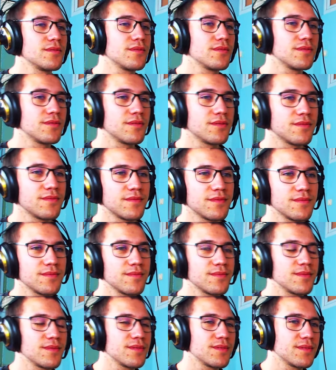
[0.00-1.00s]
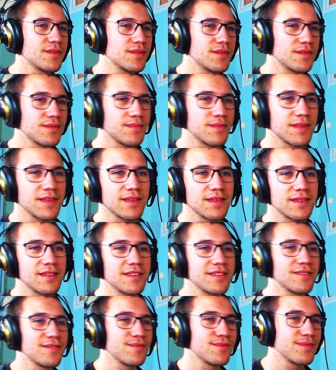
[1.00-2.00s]
Every moment
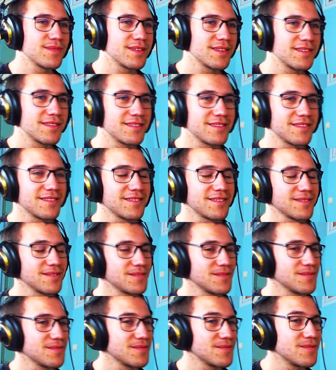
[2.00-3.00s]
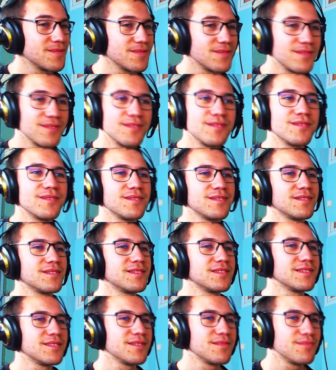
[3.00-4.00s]
spent with you
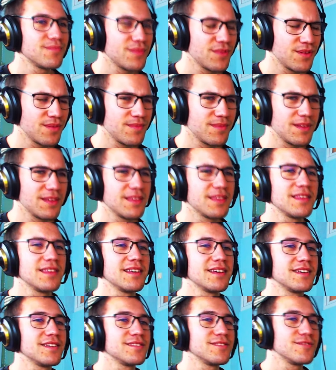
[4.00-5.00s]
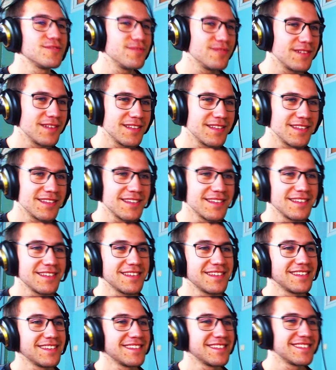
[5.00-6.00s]
is a moment I
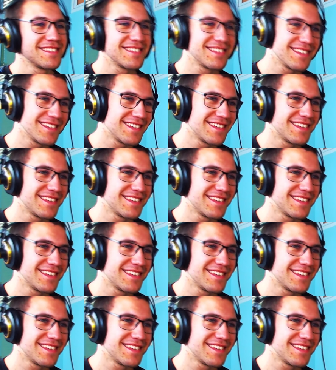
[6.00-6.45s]
treasure.